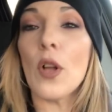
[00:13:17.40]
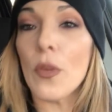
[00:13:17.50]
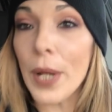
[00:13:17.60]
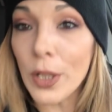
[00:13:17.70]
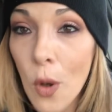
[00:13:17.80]
all
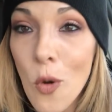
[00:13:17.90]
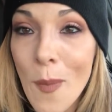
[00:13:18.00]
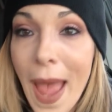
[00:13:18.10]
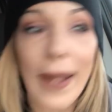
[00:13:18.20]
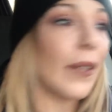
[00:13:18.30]
the way to
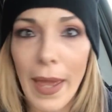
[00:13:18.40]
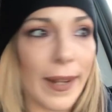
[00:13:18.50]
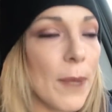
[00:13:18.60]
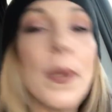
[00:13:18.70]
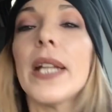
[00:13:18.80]
Comac,
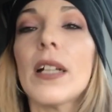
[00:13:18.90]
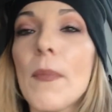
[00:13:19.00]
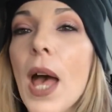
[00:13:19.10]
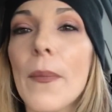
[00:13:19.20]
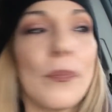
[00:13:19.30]
and I pick
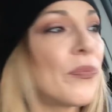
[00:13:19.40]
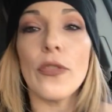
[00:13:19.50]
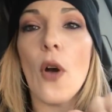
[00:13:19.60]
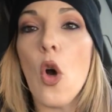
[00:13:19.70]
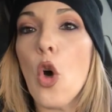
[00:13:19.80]
him up.
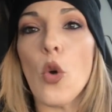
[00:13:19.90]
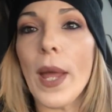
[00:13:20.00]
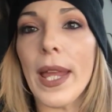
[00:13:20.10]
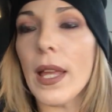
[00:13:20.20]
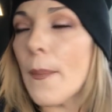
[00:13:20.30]
The whole
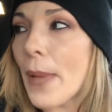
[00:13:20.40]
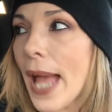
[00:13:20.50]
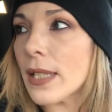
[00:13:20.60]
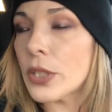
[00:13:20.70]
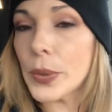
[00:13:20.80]
way
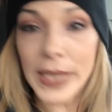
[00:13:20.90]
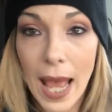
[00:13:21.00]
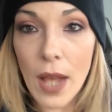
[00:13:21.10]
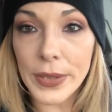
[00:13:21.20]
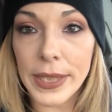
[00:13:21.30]
back to his
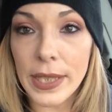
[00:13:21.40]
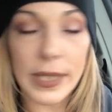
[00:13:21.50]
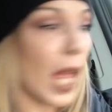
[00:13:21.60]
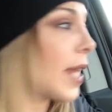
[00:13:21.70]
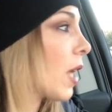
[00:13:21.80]
house,
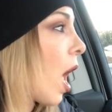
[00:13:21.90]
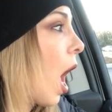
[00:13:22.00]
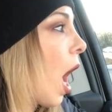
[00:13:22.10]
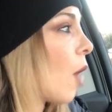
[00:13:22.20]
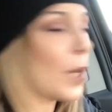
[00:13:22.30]
he's like,
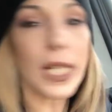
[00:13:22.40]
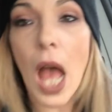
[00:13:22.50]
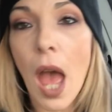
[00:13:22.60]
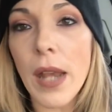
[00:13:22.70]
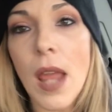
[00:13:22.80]
oh my
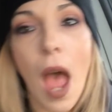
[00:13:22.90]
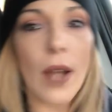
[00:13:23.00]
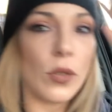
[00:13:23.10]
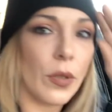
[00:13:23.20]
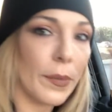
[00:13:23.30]
God,
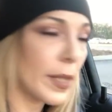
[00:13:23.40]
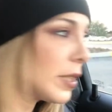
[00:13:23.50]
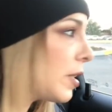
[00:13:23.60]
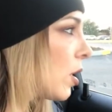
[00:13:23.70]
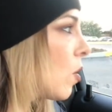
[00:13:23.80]
I don't know what I'm gonna
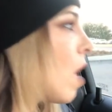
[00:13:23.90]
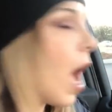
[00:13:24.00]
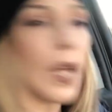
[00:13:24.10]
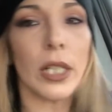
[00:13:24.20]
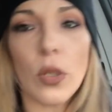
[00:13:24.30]
do.
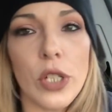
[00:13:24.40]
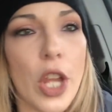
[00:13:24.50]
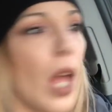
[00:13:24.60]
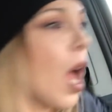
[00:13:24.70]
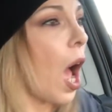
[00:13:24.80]
I'm gonna go to
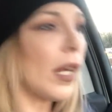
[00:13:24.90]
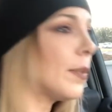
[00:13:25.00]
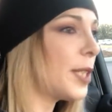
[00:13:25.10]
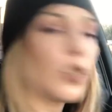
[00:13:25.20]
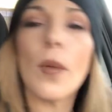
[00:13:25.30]
jail. I'm
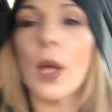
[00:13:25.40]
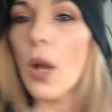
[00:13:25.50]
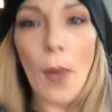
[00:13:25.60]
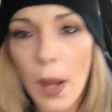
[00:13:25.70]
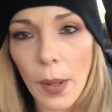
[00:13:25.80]
gonna be in trouble.
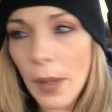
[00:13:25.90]
Blah, blah,